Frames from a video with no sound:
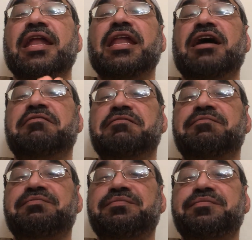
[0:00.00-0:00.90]
and love.
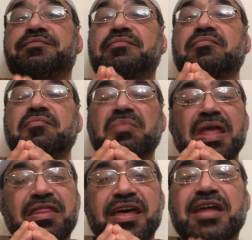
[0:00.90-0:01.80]

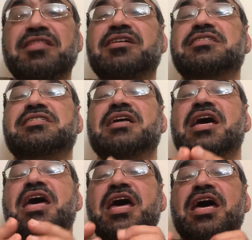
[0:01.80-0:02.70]
The interest
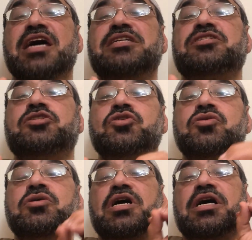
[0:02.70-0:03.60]
is to